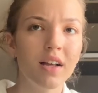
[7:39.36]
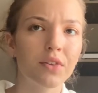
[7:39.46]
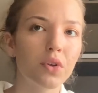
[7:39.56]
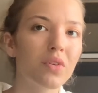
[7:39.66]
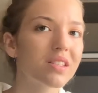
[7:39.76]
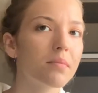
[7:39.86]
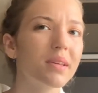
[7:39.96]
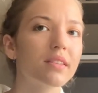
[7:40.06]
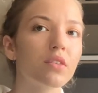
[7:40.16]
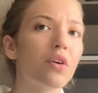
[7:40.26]
to use a
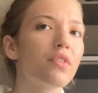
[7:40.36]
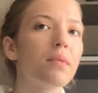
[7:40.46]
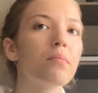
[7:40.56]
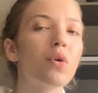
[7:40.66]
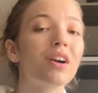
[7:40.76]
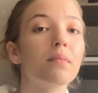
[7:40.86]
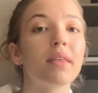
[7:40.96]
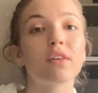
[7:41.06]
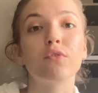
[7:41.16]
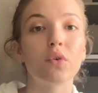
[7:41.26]
bit of a more
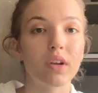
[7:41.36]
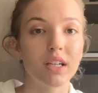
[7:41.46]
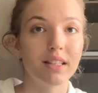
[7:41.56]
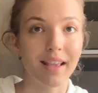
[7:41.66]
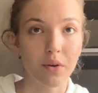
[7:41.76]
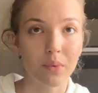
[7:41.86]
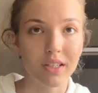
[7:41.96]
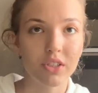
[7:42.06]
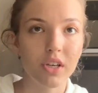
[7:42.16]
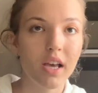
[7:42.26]
metaphorical
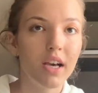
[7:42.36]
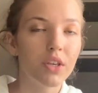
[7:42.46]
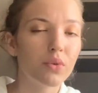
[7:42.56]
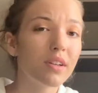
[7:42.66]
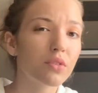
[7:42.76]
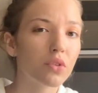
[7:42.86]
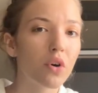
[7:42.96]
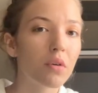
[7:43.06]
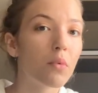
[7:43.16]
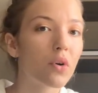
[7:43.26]
language. You need to
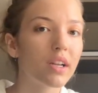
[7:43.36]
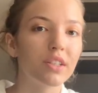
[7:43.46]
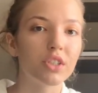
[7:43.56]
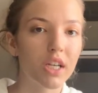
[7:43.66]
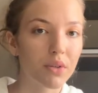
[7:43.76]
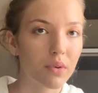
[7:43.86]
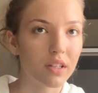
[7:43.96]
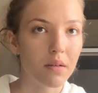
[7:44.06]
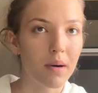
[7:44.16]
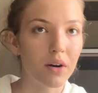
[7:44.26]
talk more in general
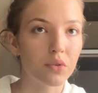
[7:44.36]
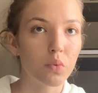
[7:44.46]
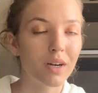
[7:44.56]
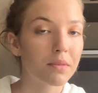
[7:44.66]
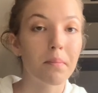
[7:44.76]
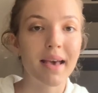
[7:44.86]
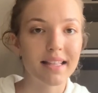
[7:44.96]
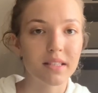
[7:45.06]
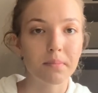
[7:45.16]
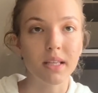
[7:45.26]
about what
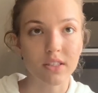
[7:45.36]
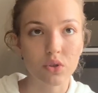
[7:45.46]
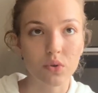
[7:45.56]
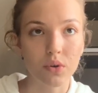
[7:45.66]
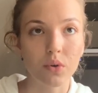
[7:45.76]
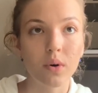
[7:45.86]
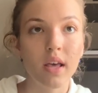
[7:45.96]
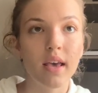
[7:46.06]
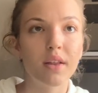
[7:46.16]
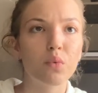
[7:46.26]
maths means to you,
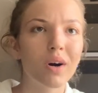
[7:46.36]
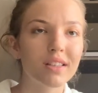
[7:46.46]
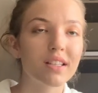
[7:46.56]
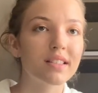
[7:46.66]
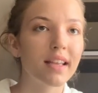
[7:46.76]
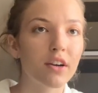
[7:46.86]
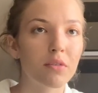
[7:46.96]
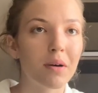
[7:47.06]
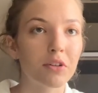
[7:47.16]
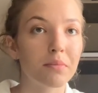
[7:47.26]
and what is there
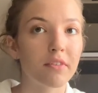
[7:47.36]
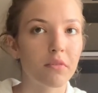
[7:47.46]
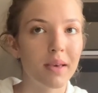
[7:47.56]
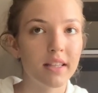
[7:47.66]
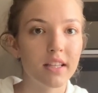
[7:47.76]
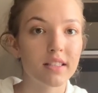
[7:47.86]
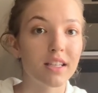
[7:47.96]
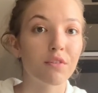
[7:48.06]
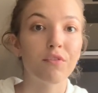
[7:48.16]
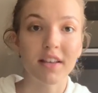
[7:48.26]
about mathematics
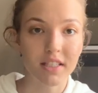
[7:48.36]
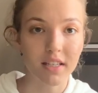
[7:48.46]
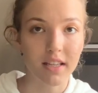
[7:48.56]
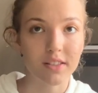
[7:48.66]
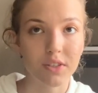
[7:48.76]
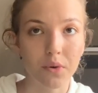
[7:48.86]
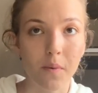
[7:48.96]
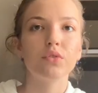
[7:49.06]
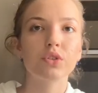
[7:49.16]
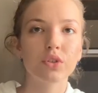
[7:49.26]
that fascinates you.
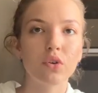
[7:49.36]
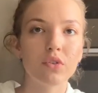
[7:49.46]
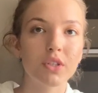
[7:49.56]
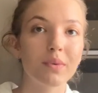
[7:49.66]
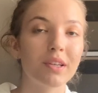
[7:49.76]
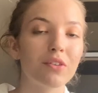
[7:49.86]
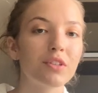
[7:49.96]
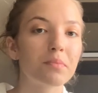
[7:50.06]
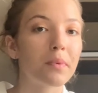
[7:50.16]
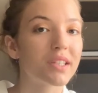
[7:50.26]
You should also
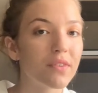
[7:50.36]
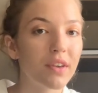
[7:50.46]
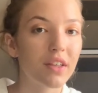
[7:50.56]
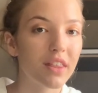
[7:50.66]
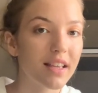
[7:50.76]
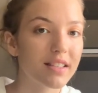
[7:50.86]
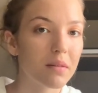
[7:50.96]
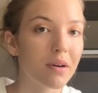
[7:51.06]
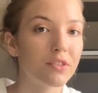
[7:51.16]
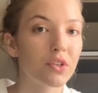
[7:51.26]
include specific things
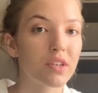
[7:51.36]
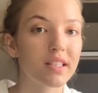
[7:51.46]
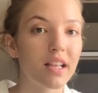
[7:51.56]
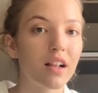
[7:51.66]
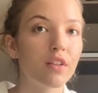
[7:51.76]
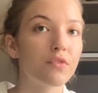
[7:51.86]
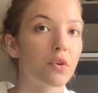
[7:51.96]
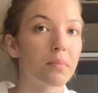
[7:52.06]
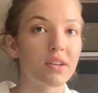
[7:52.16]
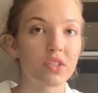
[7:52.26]
about yourself,
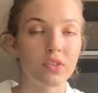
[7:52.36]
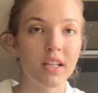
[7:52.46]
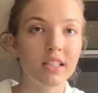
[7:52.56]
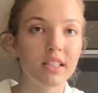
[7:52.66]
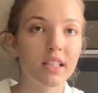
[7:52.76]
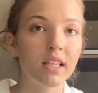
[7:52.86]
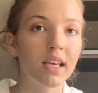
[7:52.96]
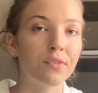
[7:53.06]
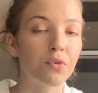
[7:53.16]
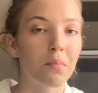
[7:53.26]
your personality,
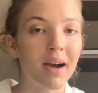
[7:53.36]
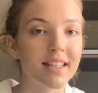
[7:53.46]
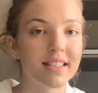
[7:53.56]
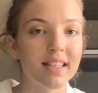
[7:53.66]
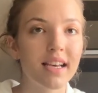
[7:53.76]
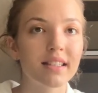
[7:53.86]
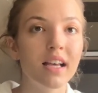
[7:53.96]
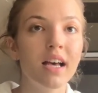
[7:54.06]
and your mindset